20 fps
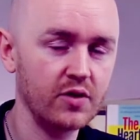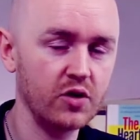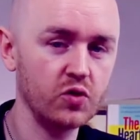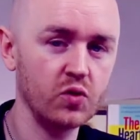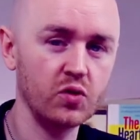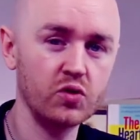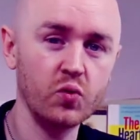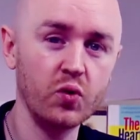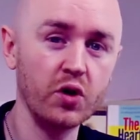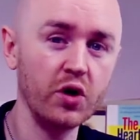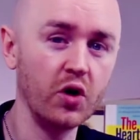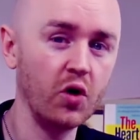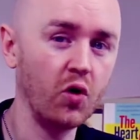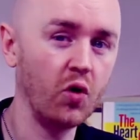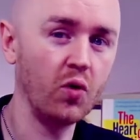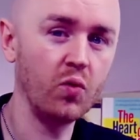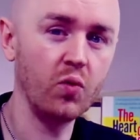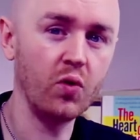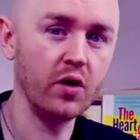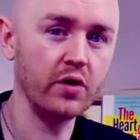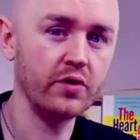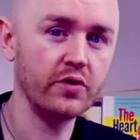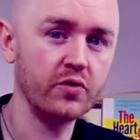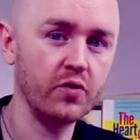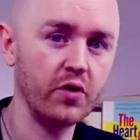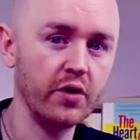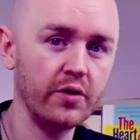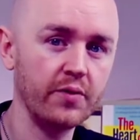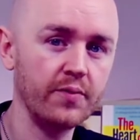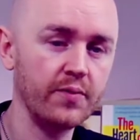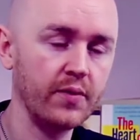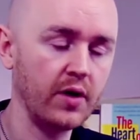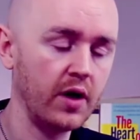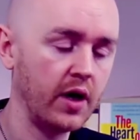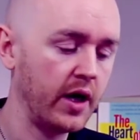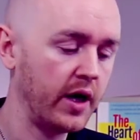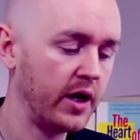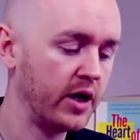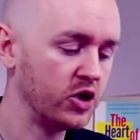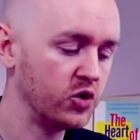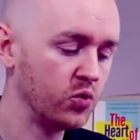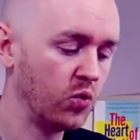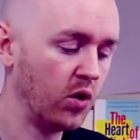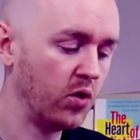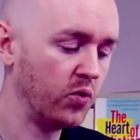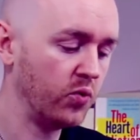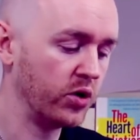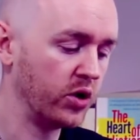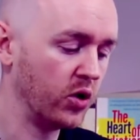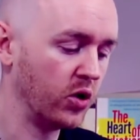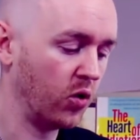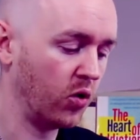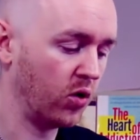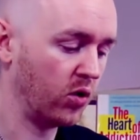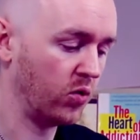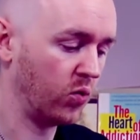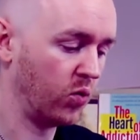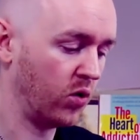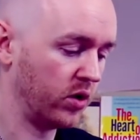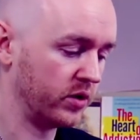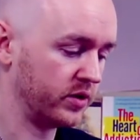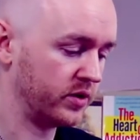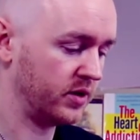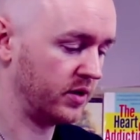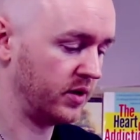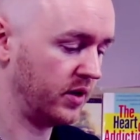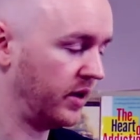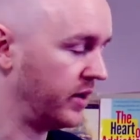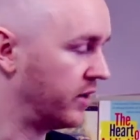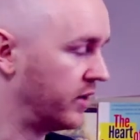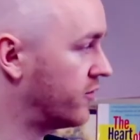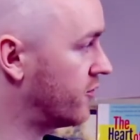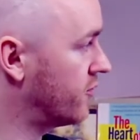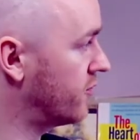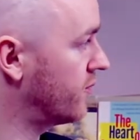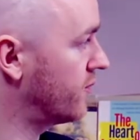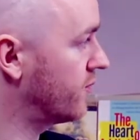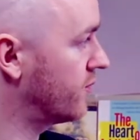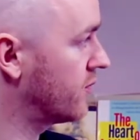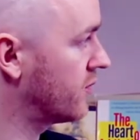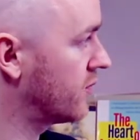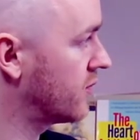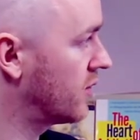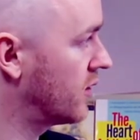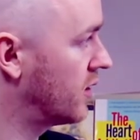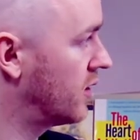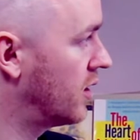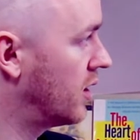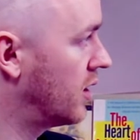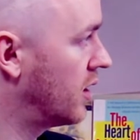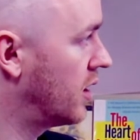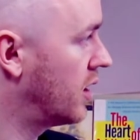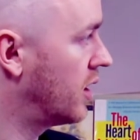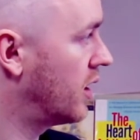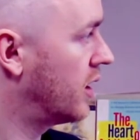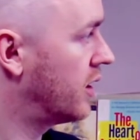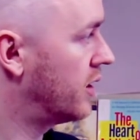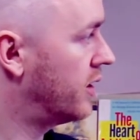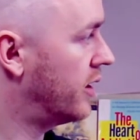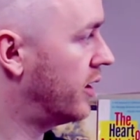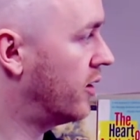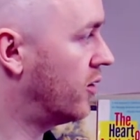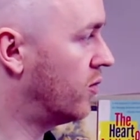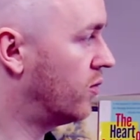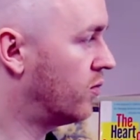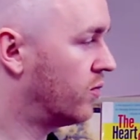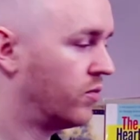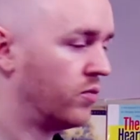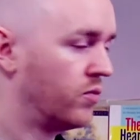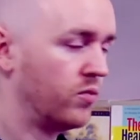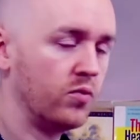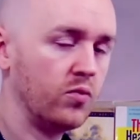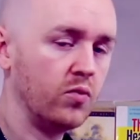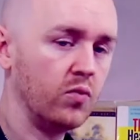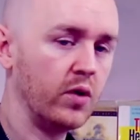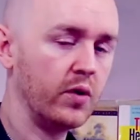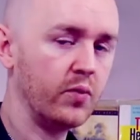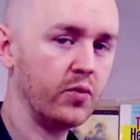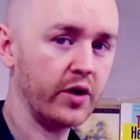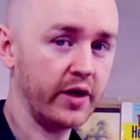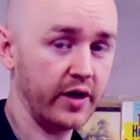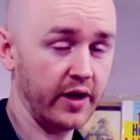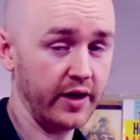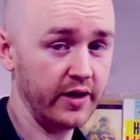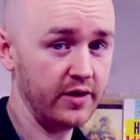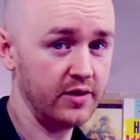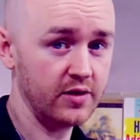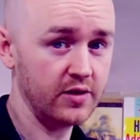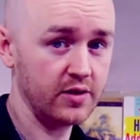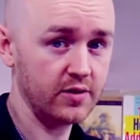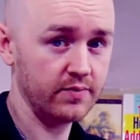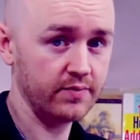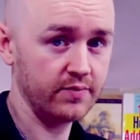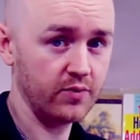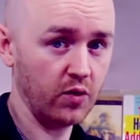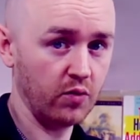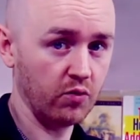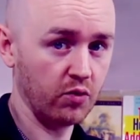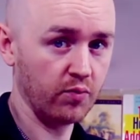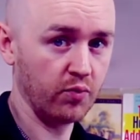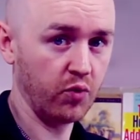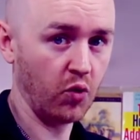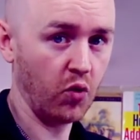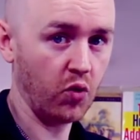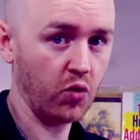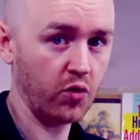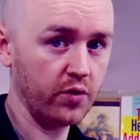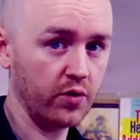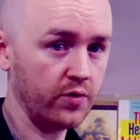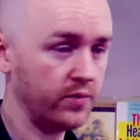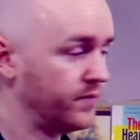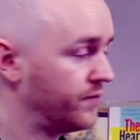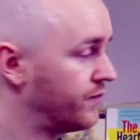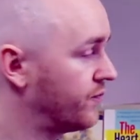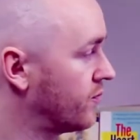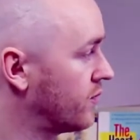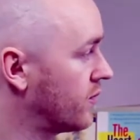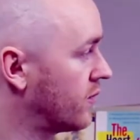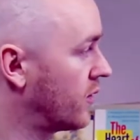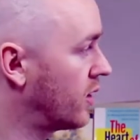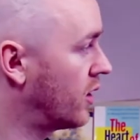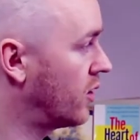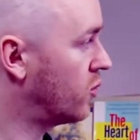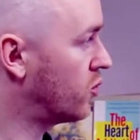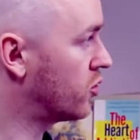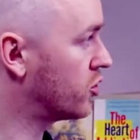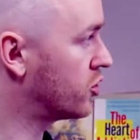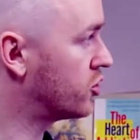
because that's what we all want, right? It's what we all want in life. Now, when we're kids, when we're born, we're